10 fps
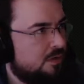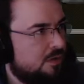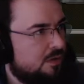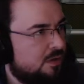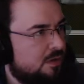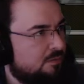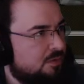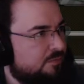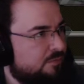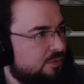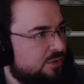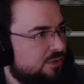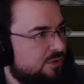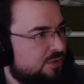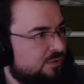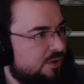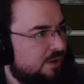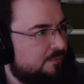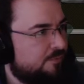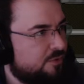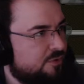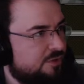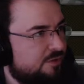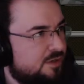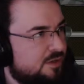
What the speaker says: Yeah, I'm going to focus just on infantry right now